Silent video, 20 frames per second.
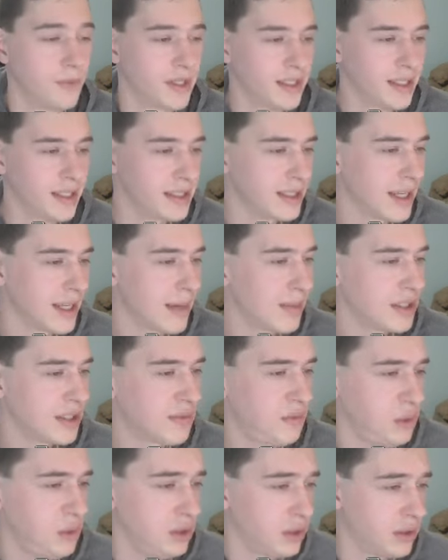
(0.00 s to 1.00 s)
Doesn't get much
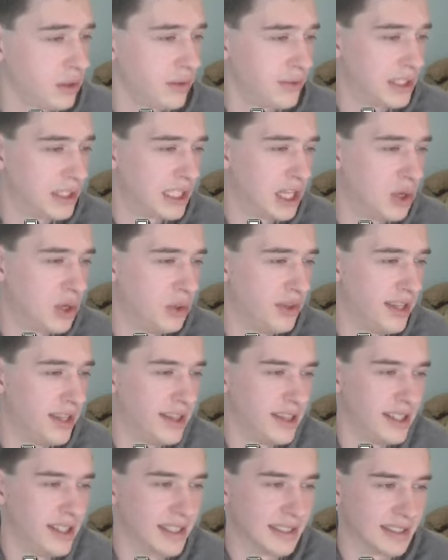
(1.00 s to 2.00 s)
fuller of a load
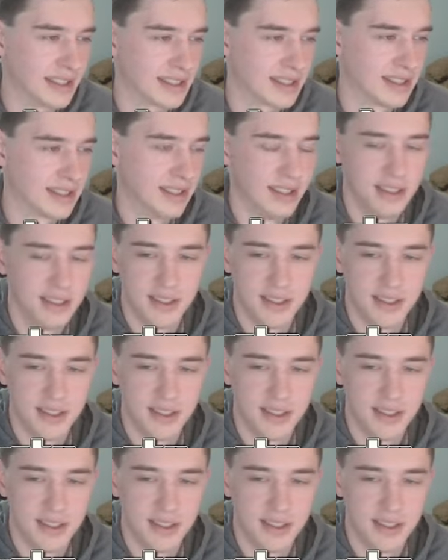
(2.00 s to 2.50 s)
than this.